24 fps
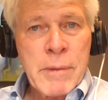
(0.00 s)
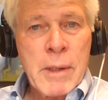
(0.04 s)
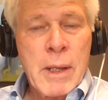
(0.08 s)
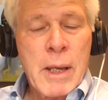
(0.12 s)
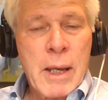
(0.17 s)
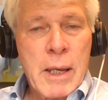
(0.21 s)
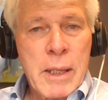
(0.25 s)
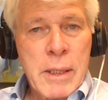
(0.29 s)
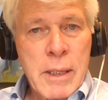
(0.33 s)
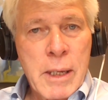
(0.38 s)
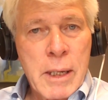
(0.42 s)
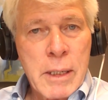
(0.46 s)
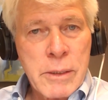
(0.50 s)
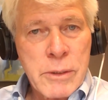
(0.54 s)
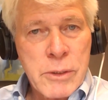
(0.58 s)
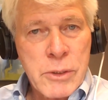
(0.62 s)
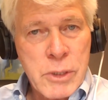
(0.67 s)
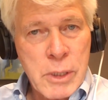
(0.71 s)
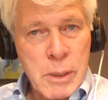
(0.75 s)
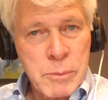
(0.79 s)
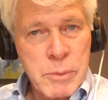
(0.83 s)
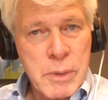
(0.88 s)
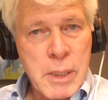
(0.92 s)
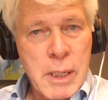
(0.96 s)
And then
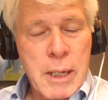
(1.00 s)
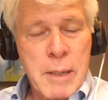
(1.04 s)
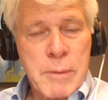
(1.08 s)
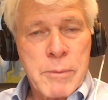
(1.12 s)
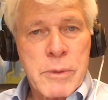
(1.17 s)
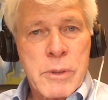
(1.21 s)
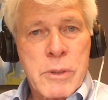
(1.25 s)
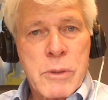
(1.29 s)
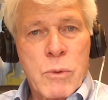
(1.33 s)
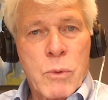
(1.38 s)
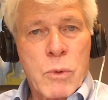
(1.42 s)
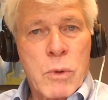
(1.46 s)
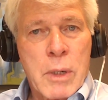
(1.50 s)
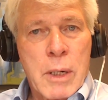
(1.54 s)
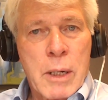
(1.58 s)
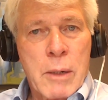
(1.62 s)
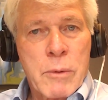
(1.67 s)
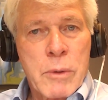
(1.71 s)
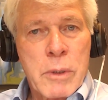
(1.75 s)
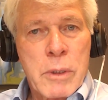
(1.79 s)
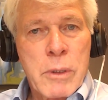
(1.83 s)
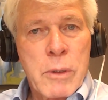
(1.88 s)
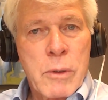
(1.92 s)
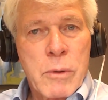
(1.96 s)
sometimes what I
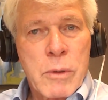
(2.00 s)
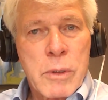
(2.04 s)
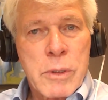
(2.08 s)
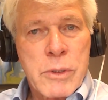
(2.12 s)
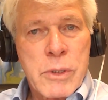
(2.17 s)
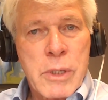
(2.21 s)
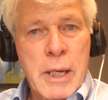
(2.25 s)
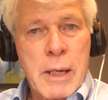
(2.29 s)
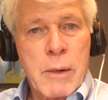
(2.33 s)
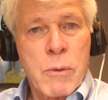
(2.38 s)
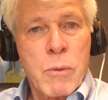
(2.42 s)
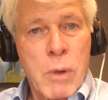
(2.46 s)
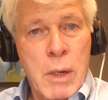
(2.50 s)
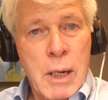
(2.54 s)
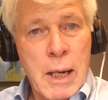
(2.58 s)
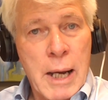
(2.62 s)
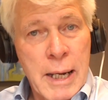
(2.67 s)
would do is say, "Well,